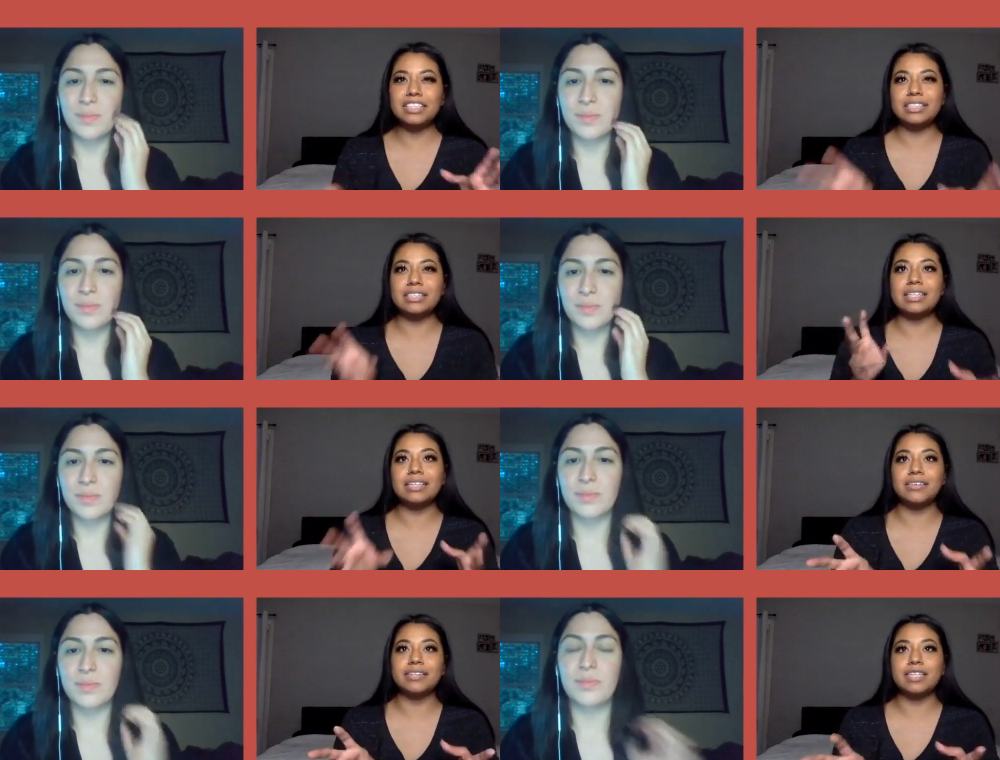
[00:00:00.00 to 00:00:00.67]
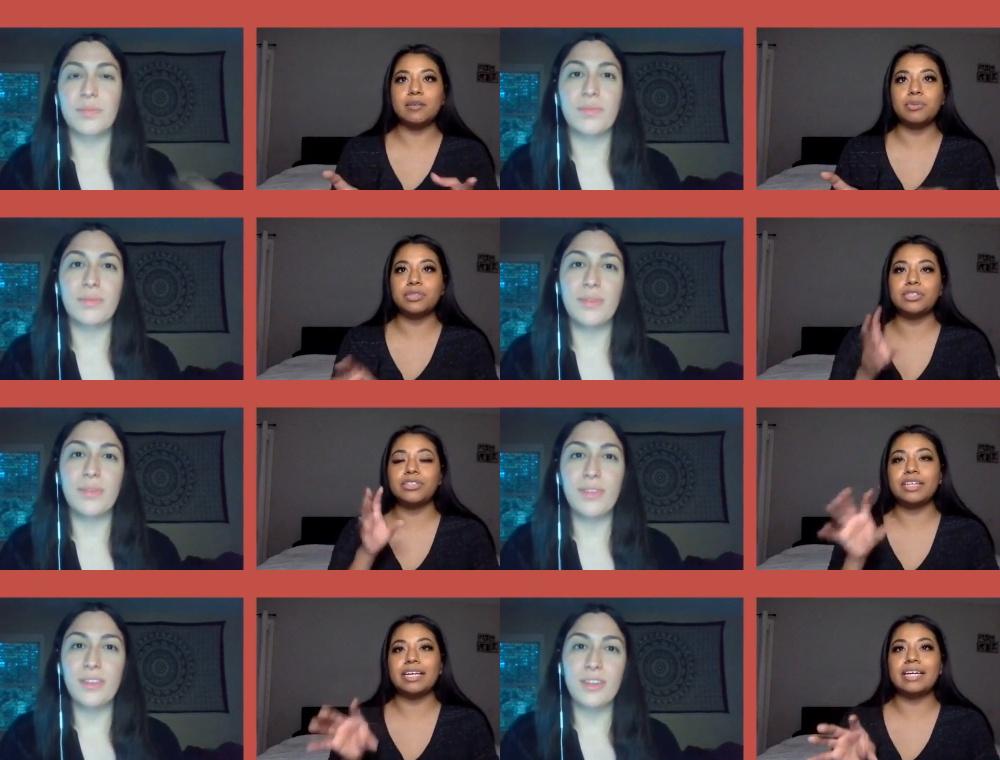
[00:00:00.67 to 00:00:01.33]
Speaker 1: so that's just a little
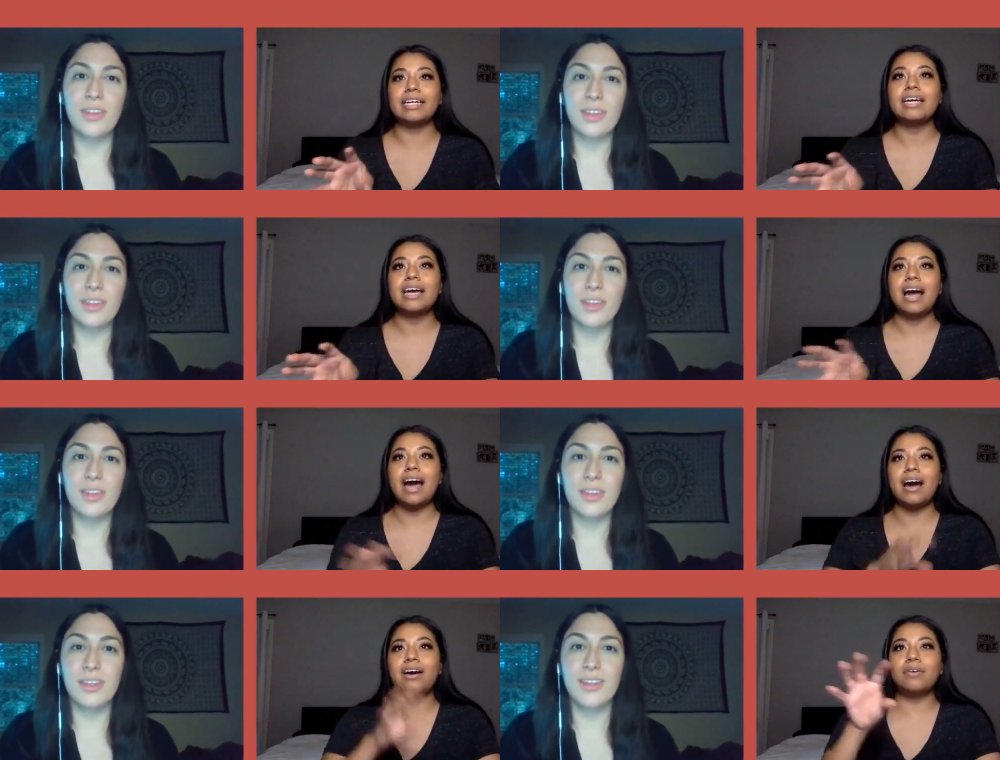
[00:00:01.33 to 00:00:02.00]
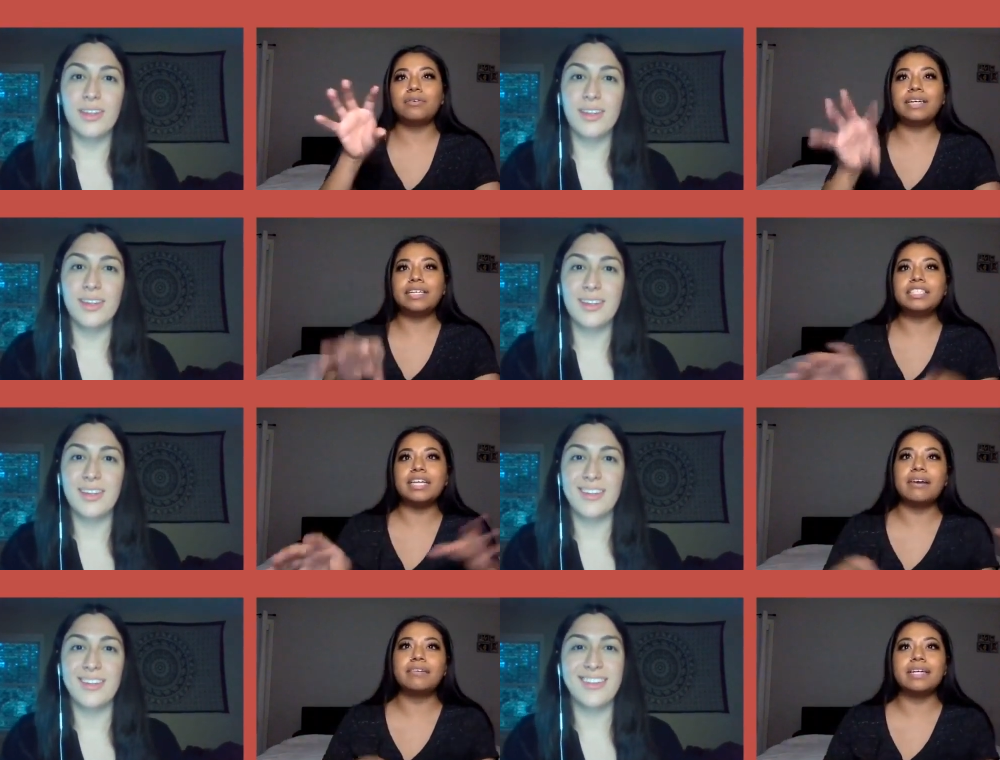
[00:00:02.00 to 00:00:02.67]
example, so you get
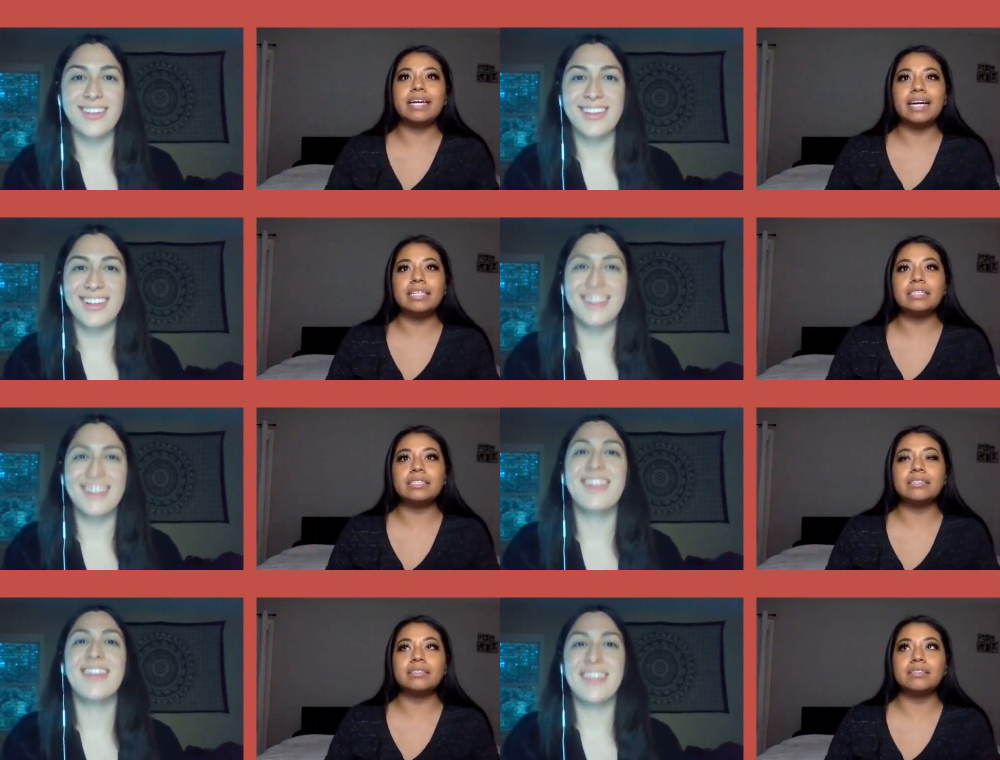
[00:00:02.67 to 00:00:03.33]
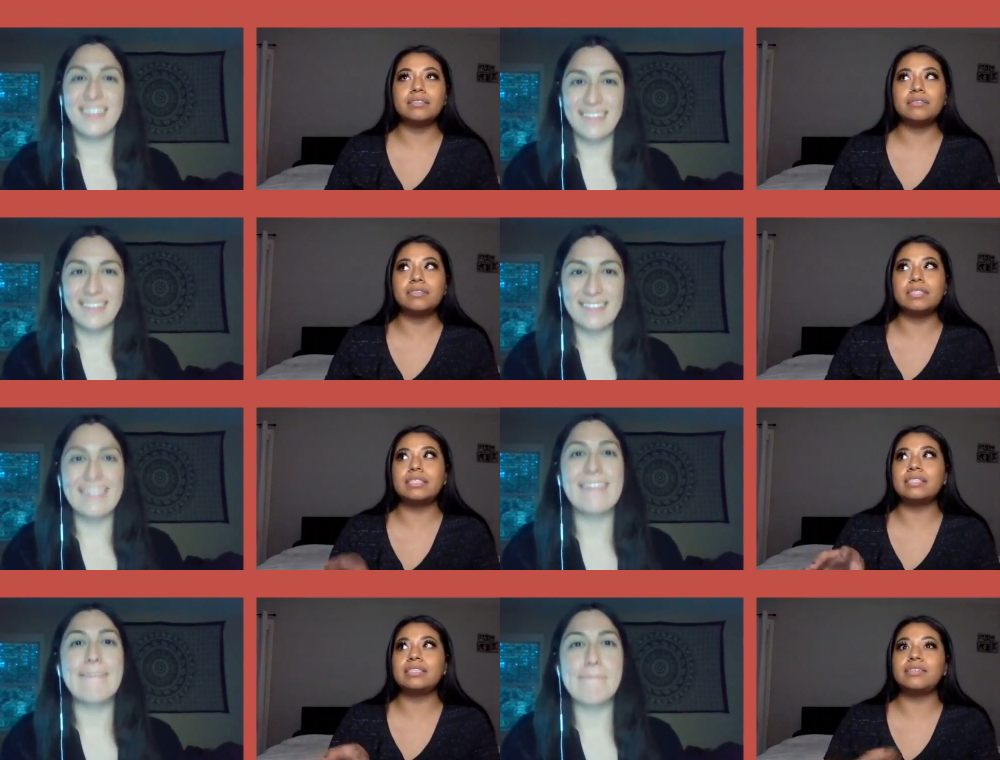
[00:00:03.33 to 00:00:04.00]
how each county kind of
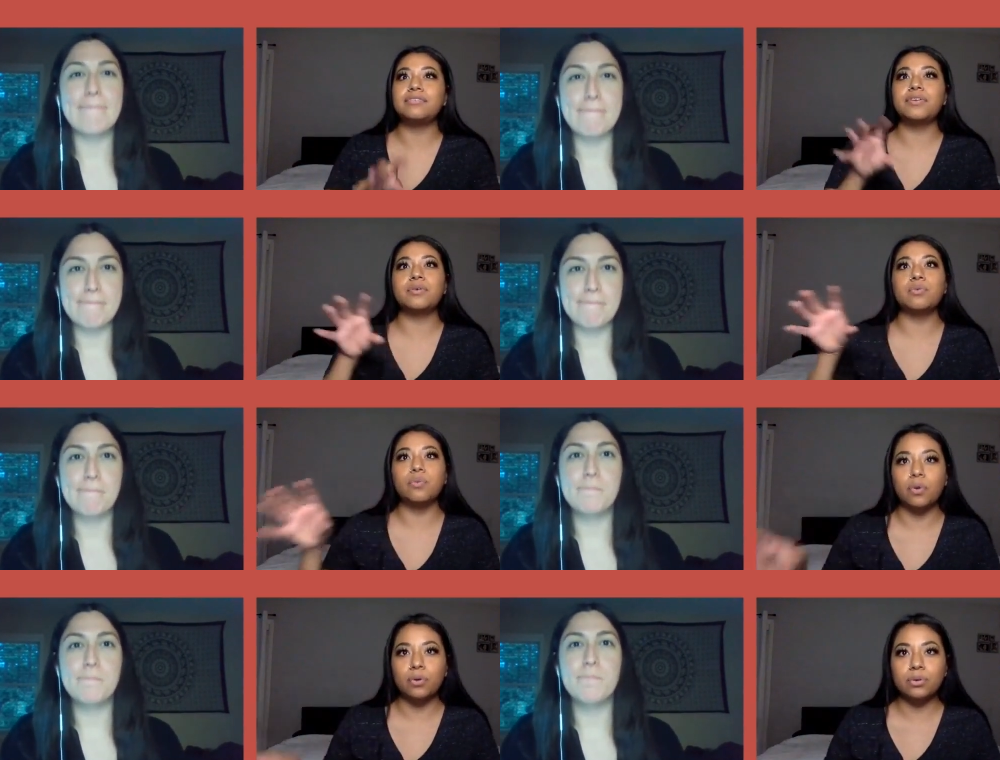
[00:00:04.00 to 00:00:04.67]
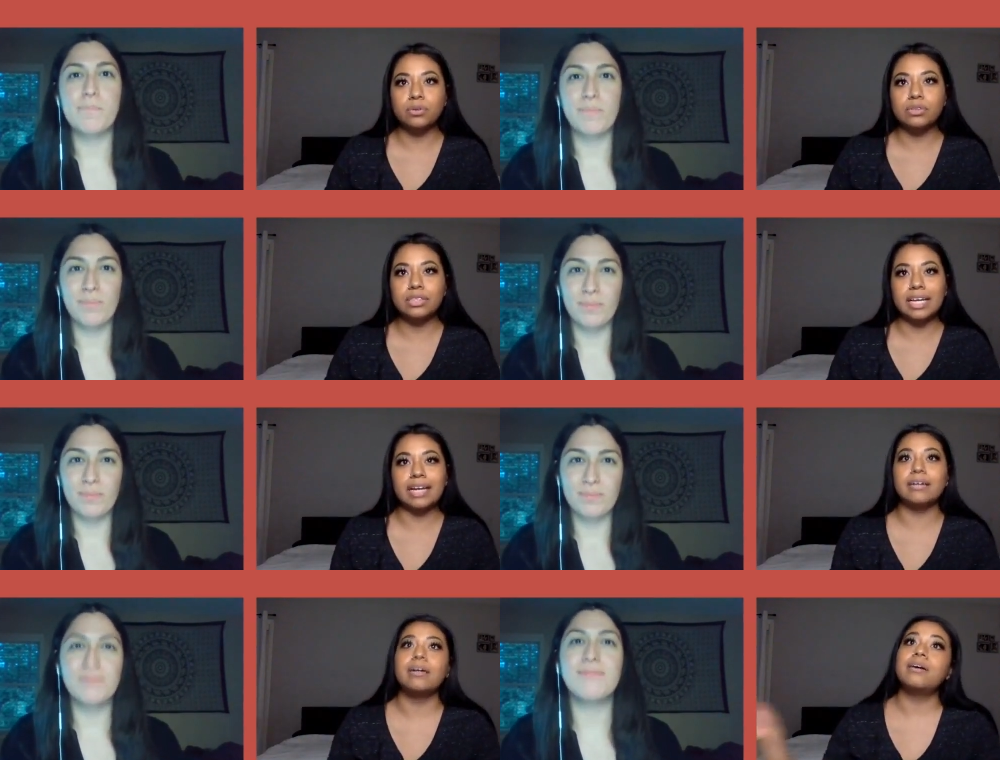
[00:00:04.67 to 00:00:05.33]
does different
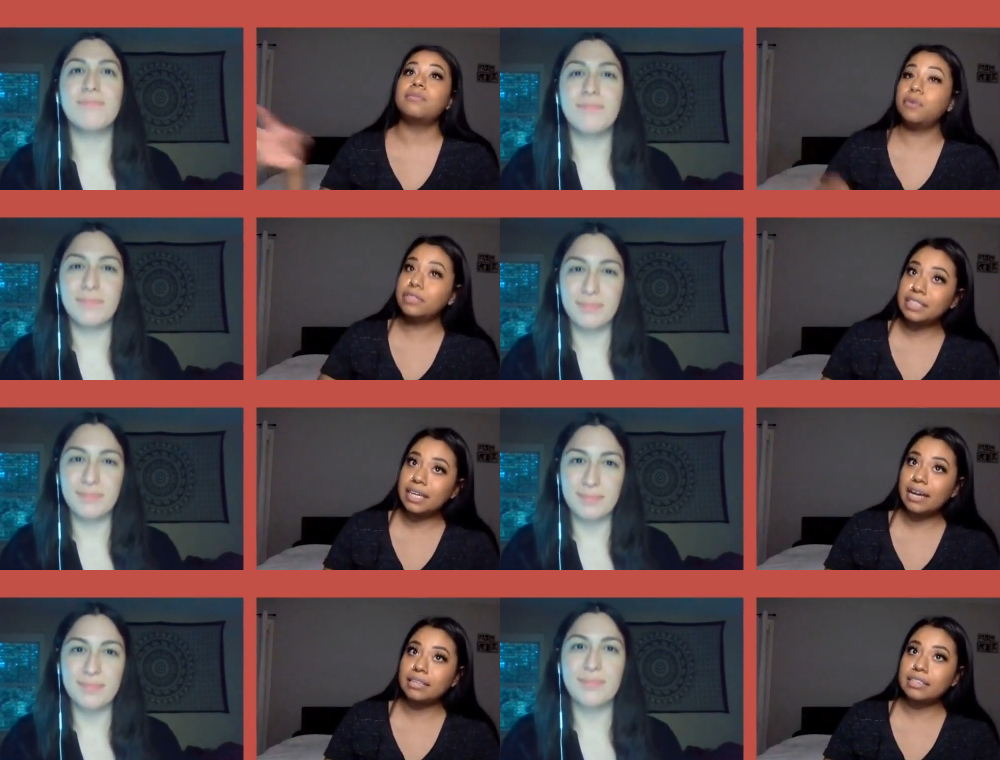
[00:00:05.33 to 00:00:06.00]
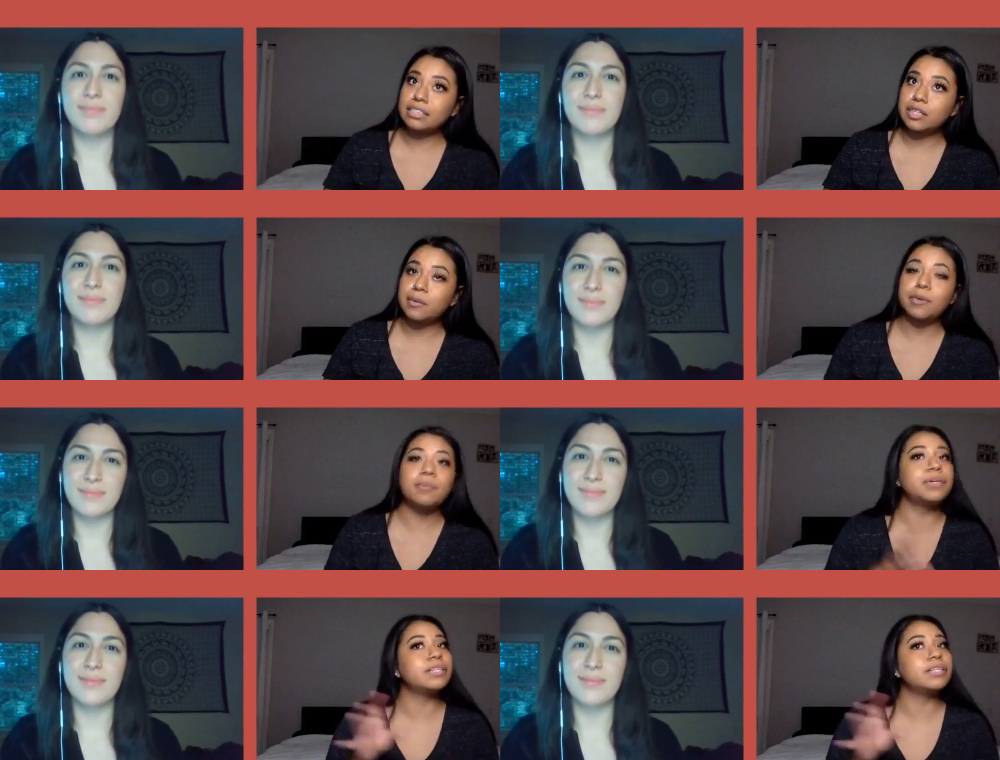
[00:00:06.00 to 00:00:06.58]
roles. Mm-hmm. Like Fulton has the